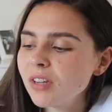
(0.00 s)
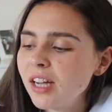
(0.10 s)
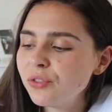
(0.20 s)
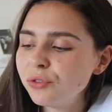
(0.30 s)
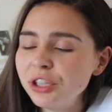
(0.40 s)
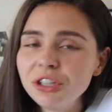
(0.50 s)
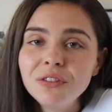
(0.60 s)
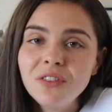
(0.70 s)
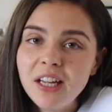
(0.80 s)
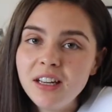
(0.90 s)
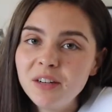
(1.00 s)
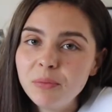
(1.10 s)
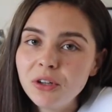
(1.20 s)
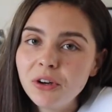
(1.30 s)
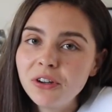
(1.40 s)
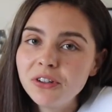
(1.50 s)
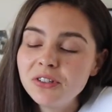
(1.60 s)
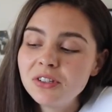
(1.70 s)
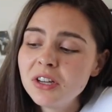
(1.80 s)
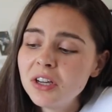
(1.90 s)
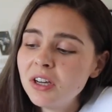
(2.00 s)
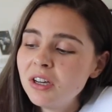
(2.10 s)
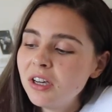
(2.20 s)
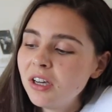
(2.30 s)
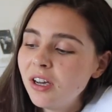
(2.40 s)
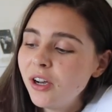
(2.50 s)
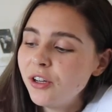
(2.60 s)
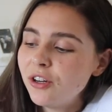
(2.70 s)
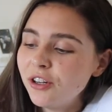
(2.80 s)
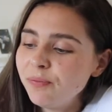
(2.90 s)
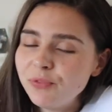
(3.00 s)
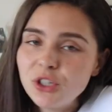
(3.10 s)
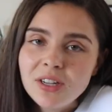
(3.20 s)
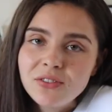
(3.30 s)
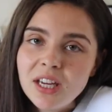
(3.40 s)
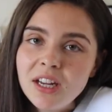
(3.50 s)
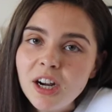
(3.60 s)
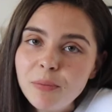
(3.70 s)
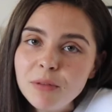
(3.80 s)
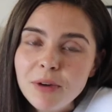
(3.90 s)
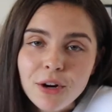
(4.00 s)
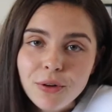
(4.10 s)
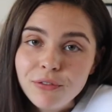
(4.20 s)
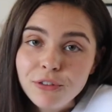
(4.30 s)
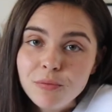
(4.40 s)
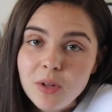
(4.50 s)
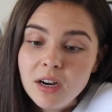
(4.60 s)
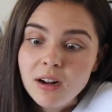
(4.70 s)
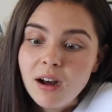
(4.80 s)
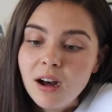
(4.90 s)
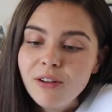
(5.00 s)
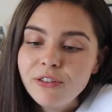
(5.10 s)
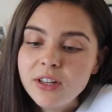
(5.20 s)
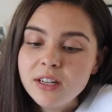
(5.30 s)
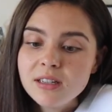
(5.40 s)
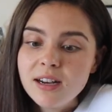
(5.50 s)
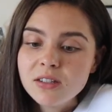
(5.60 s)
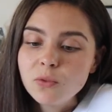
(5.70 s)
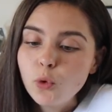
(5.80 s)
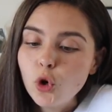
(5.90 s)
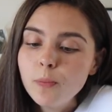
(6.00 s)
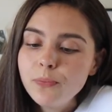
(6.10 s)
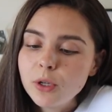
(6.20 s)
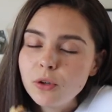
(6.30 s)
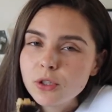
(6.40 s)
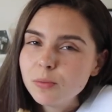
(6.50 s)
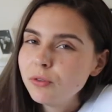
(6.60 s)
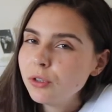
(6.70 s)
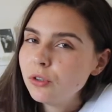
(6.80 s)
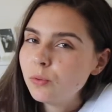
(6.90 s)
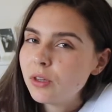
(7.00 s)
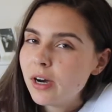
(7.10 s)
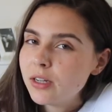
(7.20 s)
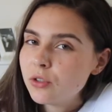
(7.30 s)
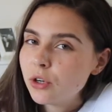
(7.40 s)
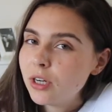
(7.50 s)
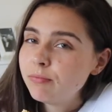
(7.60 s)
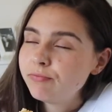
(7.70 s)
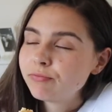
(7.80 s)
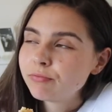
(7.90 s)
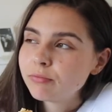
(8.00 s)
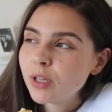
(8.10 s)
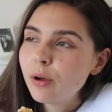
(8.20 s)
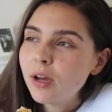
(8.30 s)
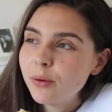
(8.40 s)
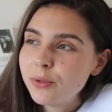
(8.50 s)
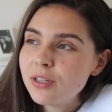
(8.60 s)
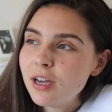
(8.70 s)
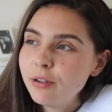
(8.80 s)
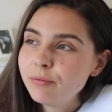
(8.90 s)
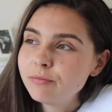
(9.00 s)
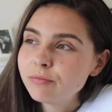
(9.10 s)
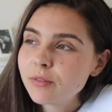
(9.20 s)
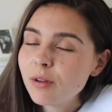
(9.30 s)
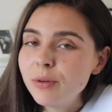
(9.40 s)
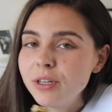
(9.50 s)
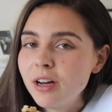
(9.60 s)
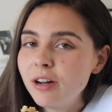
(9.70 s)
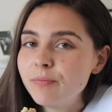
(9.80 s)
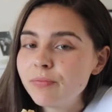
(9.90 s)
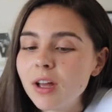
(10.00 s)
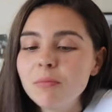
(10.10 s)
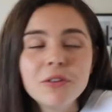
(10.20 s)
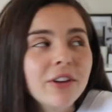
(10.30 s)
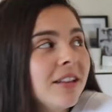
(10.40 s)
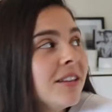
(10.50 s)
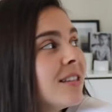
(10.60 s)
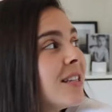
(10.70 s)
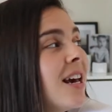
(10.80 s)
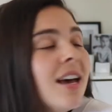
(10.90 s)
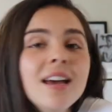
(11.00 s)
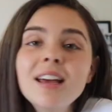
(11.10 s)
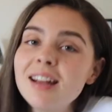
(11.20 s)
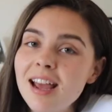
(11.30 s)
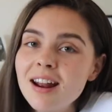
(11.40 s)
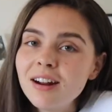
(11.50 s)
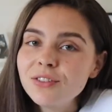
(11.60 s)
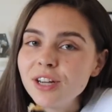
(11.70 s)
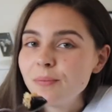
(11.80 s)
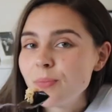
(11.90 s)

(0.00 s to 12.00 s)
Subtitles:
it's really convenient because, you know, you just have to heat it up in the microwave for 1.5 minutes, and then it's nice and warm. It'd also be really good with ice cream, I would say. But yeah, I'm gonna rate this an 8 out of 10.